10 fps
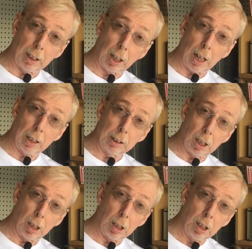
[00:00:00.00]
glass,
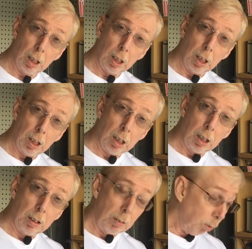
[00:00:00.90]

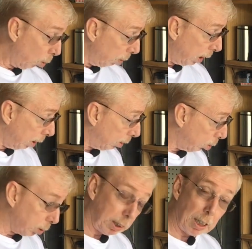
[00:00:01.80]
formulated
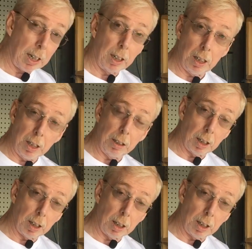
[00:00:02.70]
to withstand heat